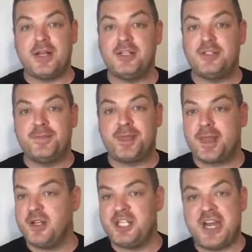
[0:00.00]
can
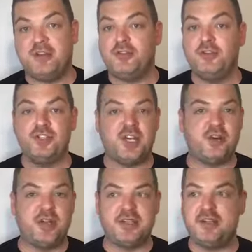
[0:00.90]
chat to,
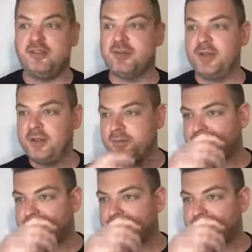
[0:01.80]
share ideas with,